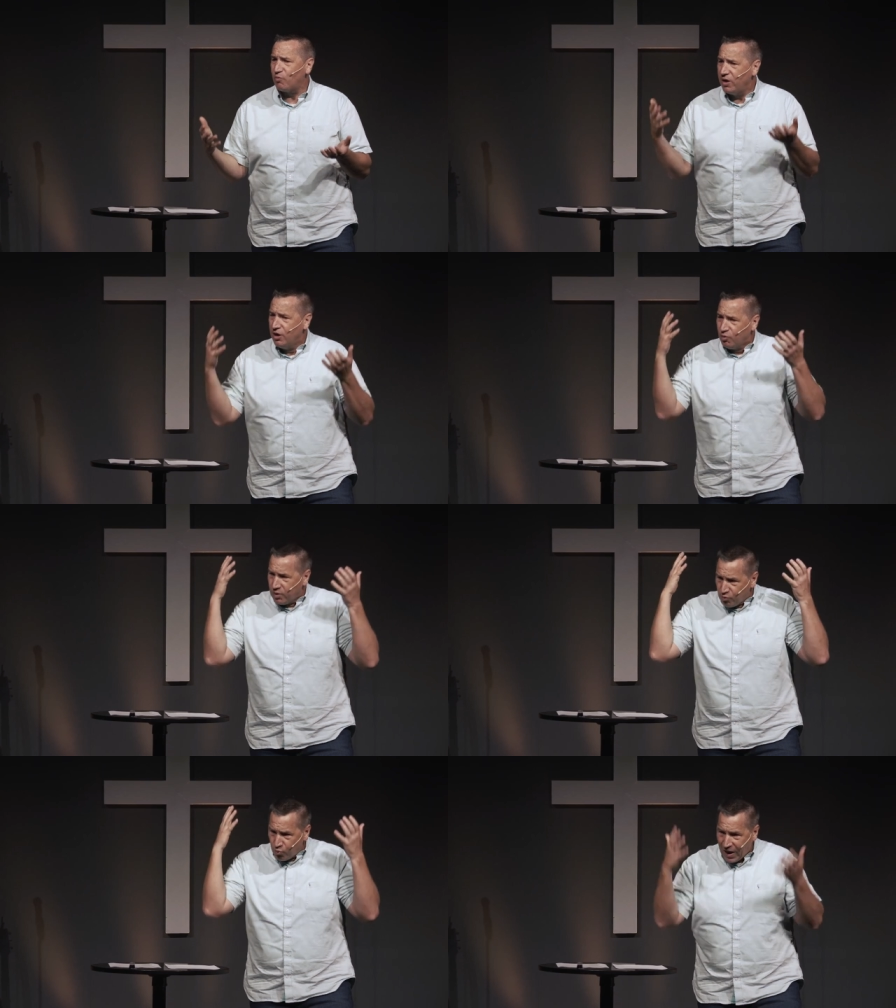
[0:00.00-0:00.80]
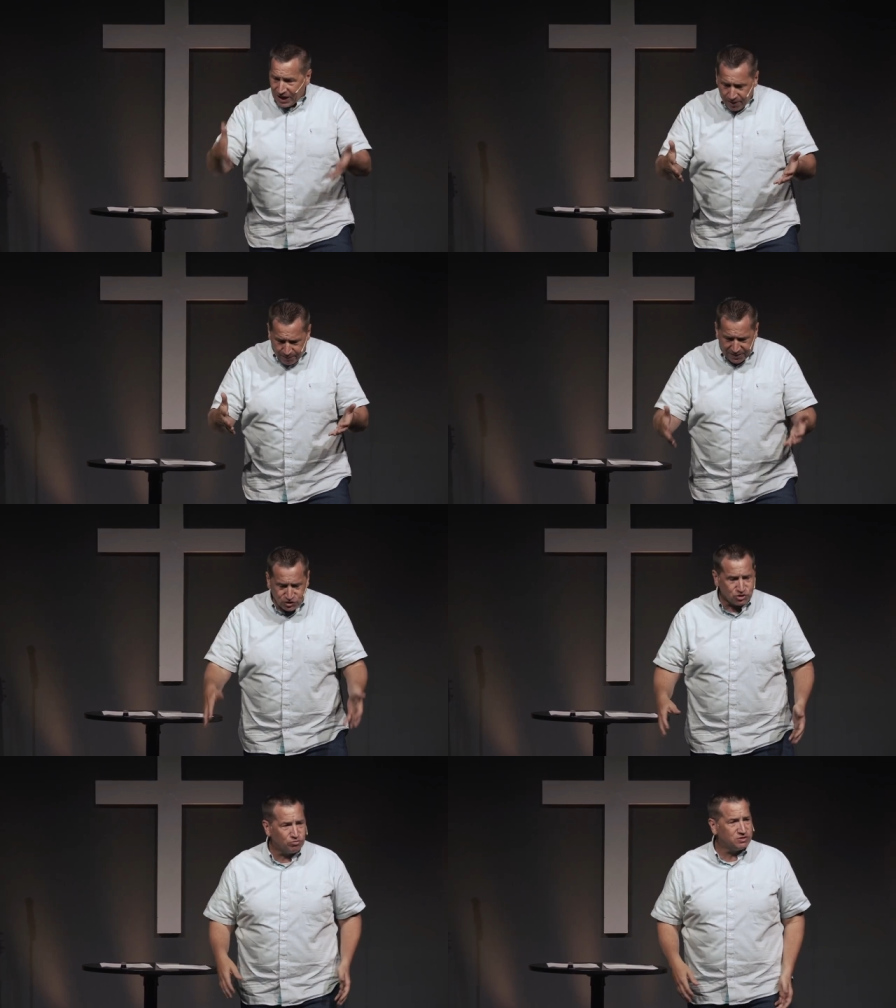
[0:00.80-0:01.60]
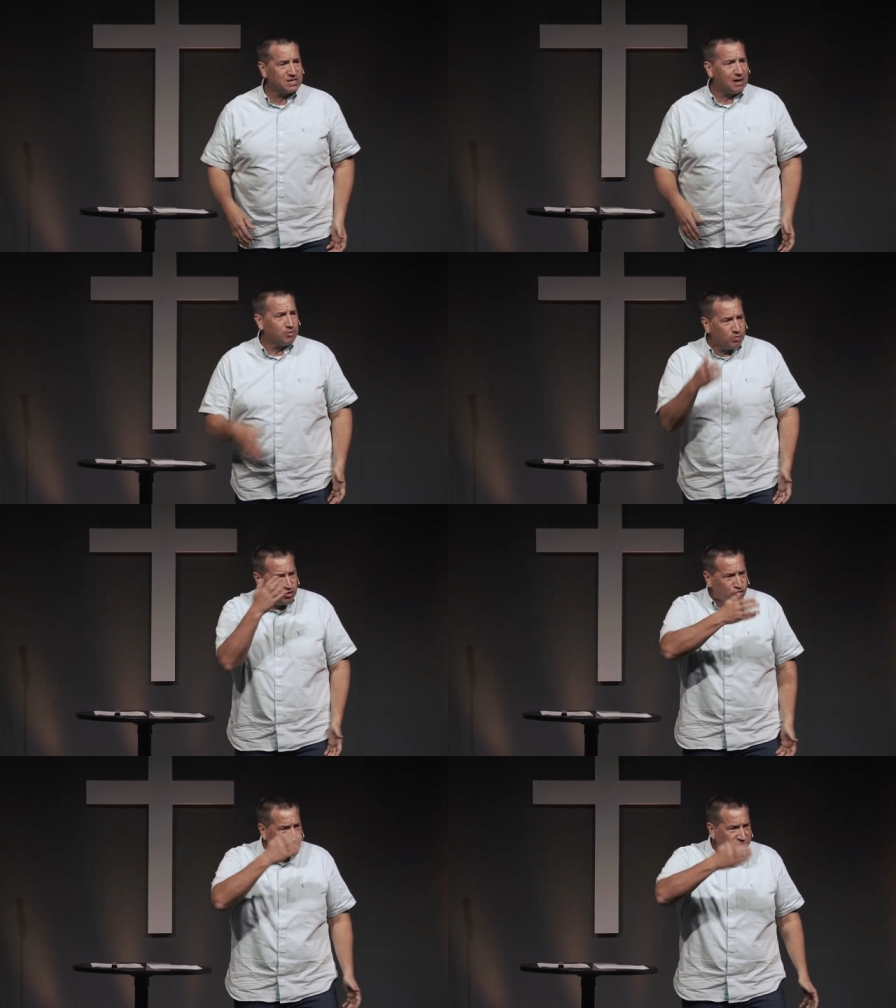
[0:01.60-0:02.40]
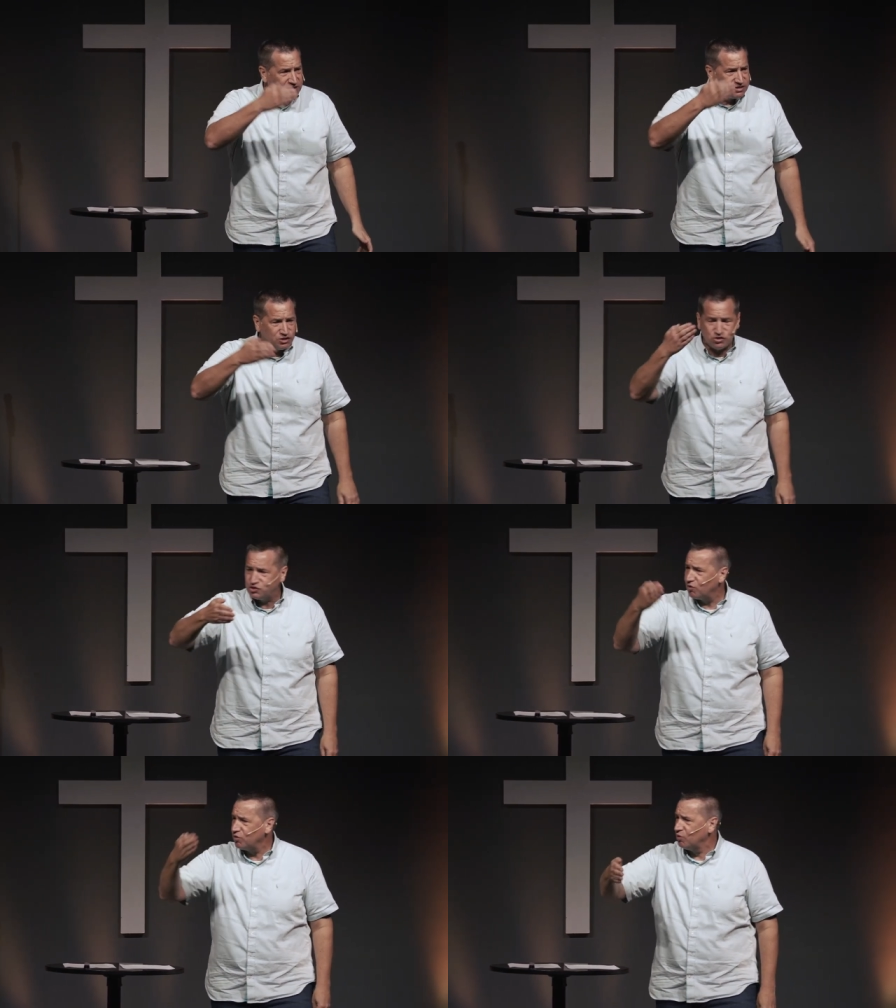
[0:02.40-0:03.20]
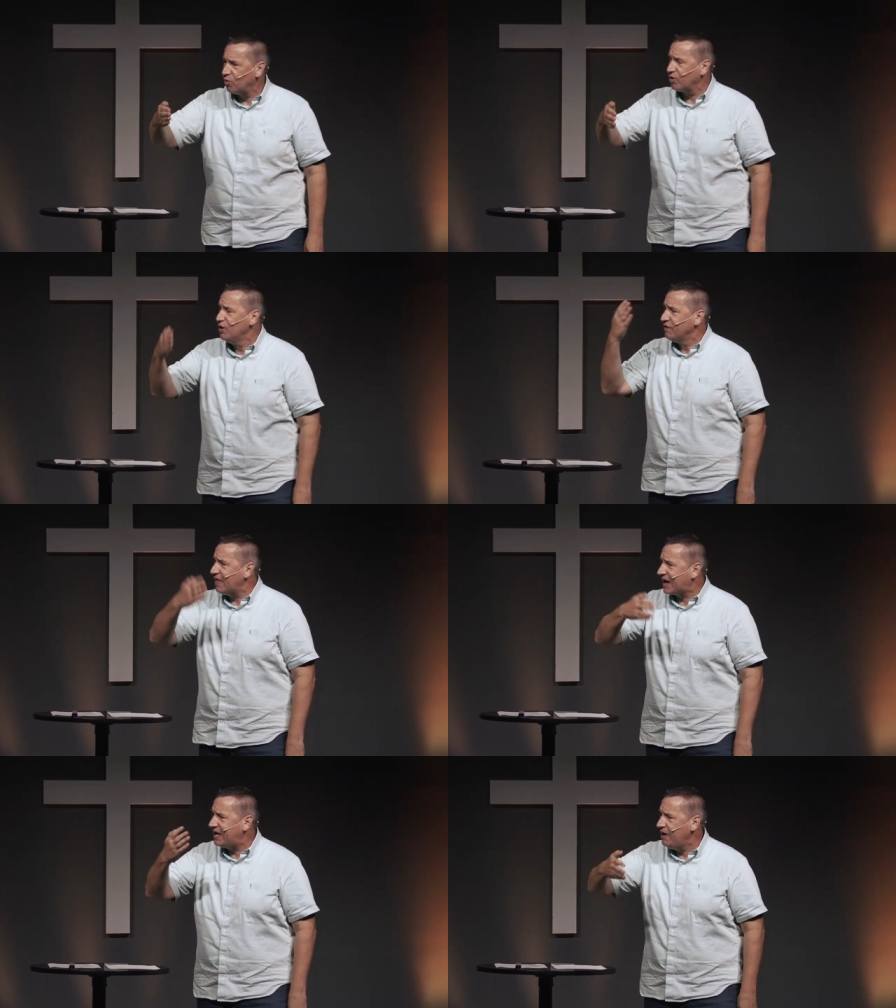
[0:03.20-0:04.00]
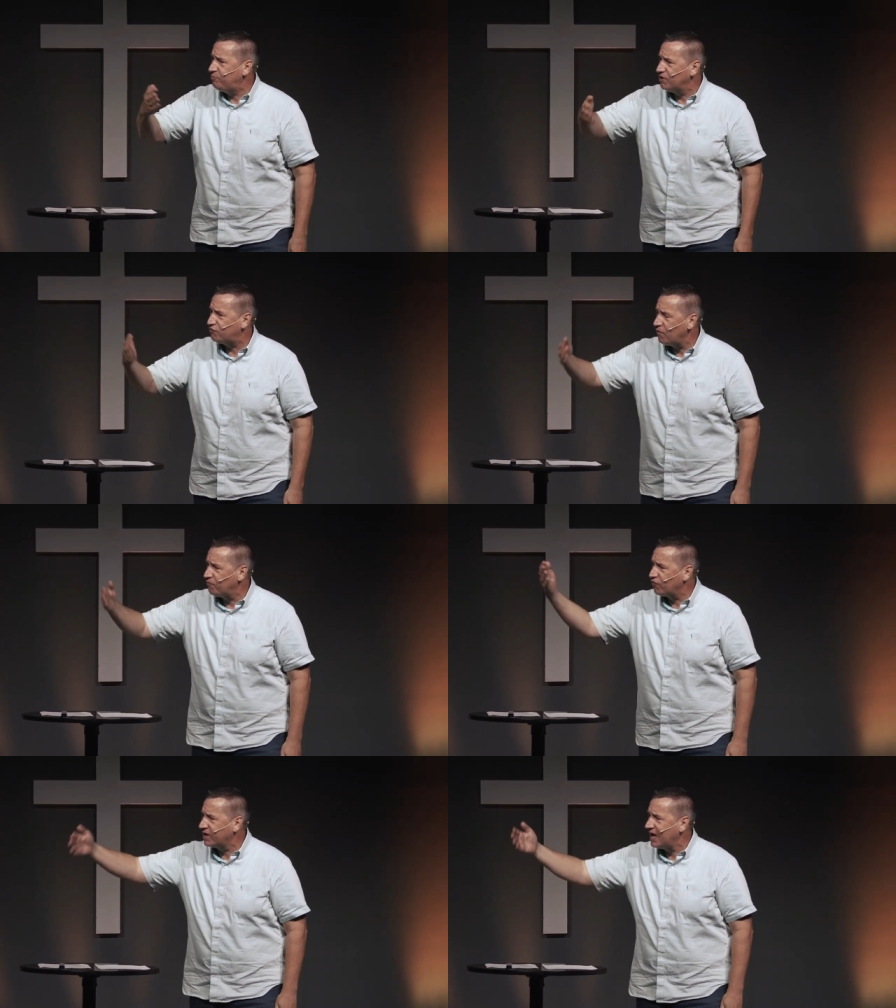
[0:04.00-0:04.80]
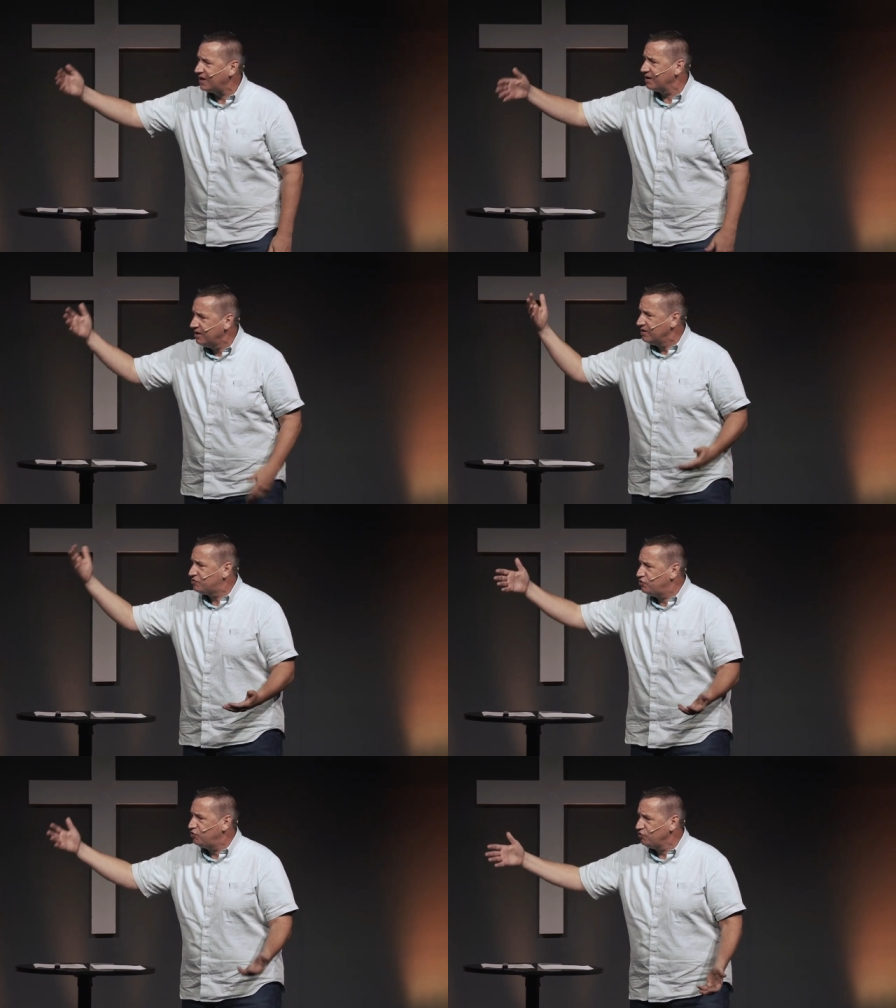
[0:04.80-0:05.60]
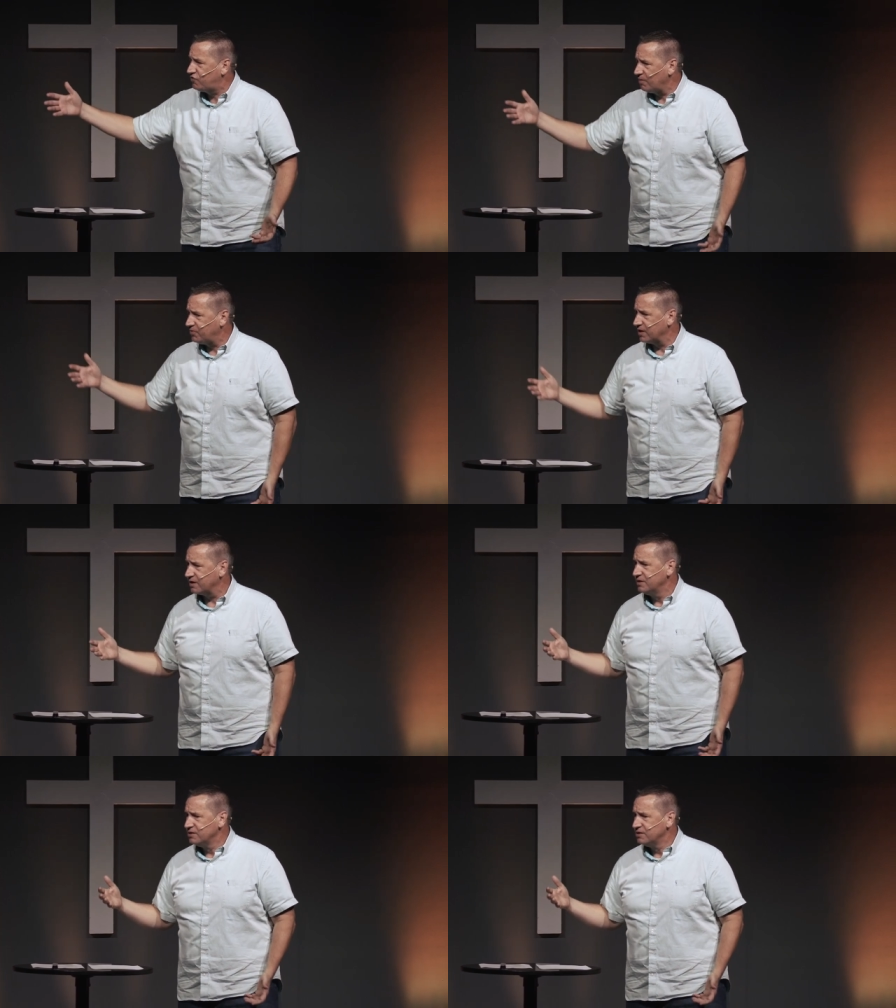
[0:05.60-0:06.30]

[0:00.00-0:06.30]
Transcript: We, we wake up at a certain time and we do things in a certain order. That keeps us from forgetting to do something.